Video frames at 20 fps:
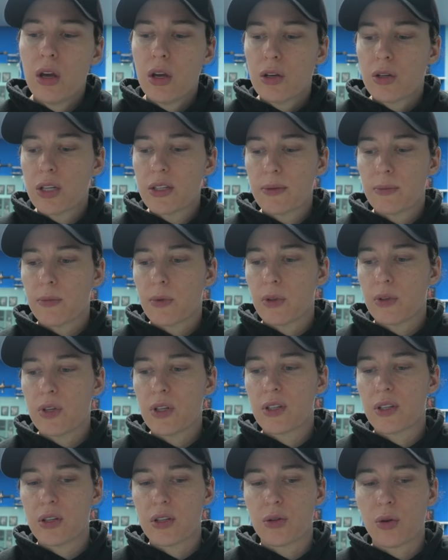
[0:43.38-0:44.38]
just
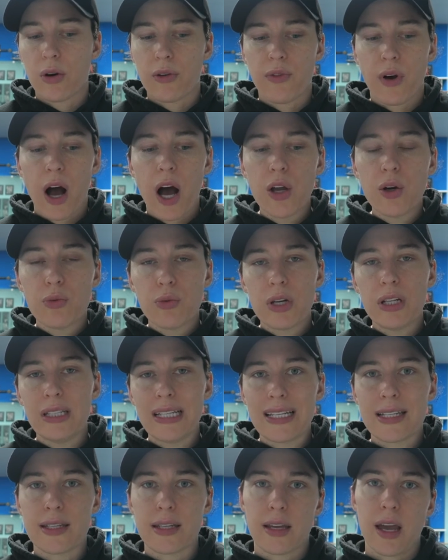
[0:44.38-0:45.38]
this sort of
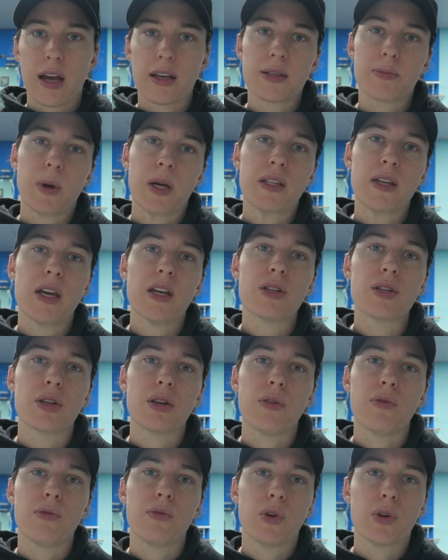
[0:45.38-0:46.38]
unrealistic expectation
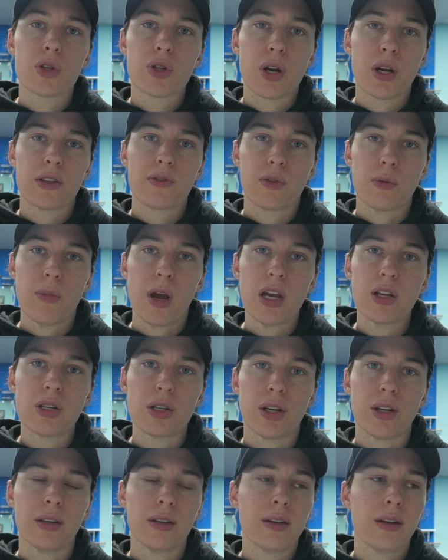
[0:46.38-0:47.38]
of your
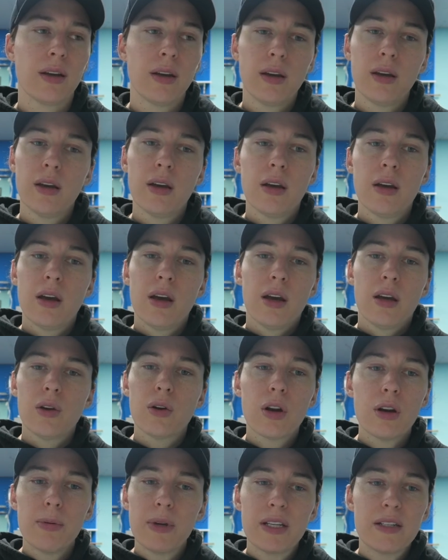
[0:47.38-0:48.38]
transformation, you're
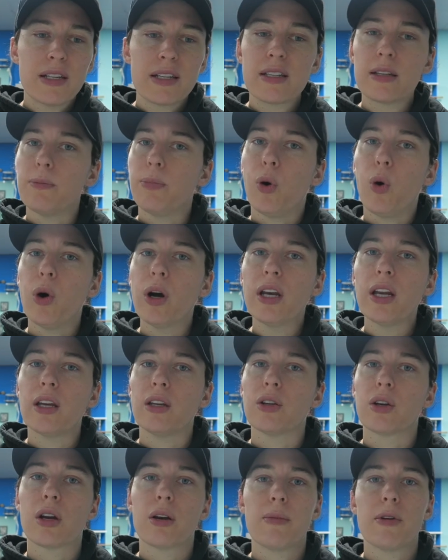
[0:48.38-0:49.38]
going to be disappointed,
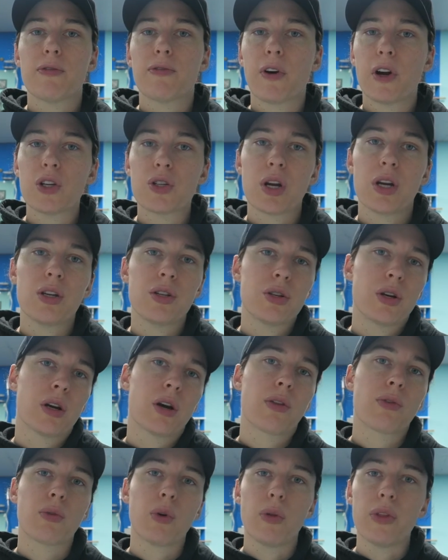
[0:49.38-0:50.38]
you're going to be frustrated, you're
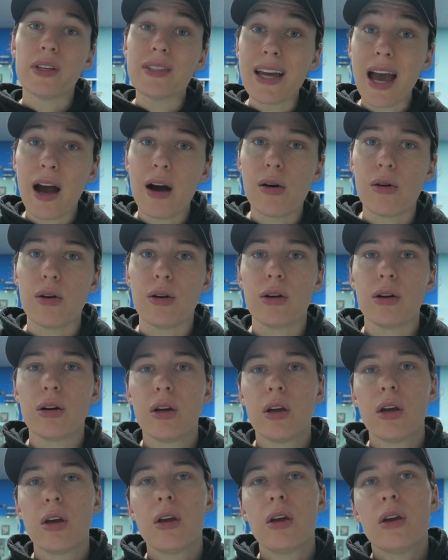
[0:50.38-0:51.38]
going to throw in the towel.
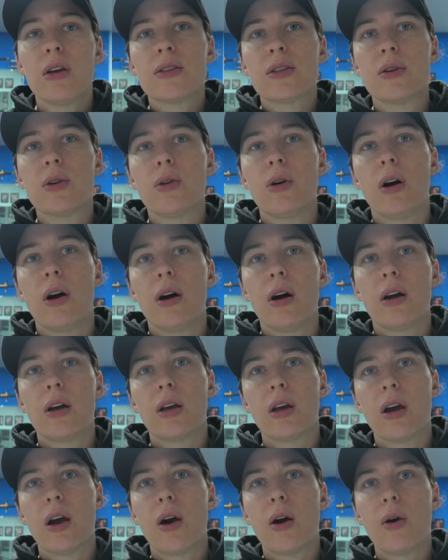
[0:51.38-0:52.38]
So
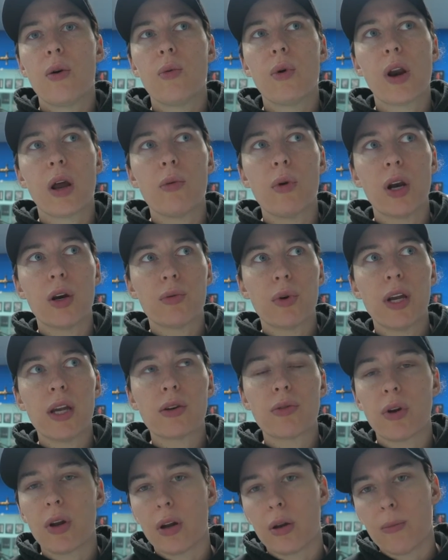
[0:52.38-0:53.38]
what I want to
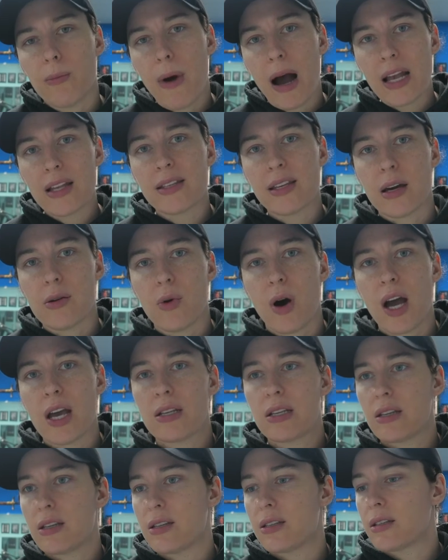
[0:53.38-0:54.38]
reiterate mindset
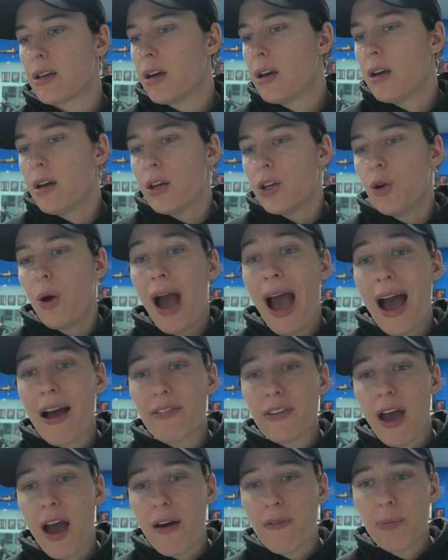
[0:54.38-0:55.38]
wise is you have
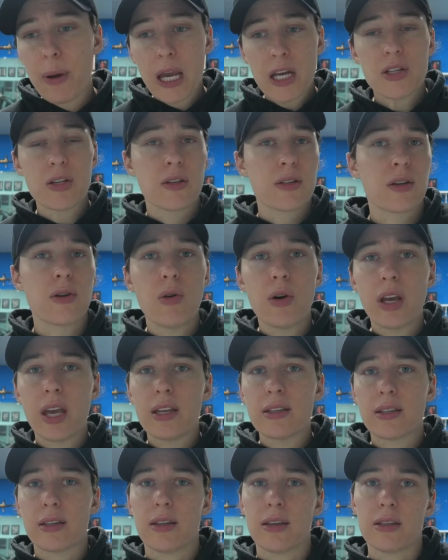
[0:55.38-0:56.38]
to have patience going
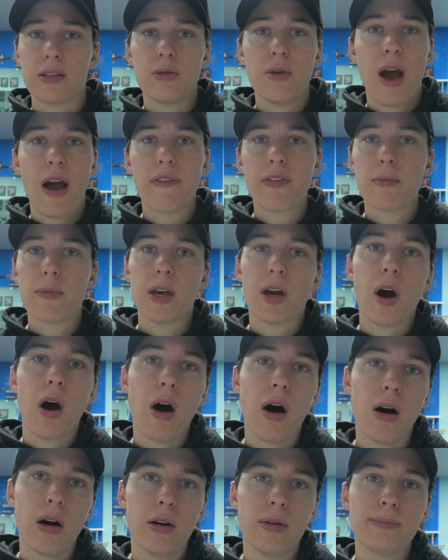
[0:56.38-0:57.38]
into this. You have to be
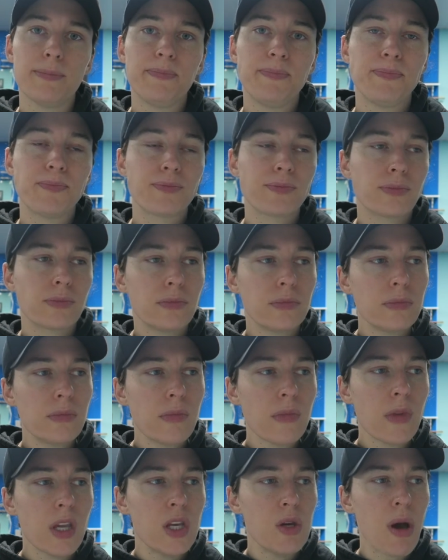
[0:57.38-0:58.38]
calm.
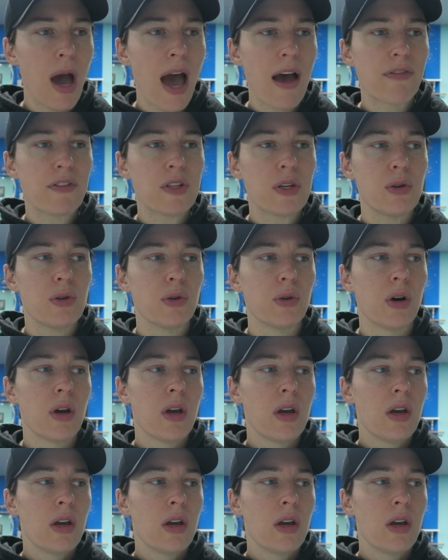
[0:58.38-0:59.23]
You have to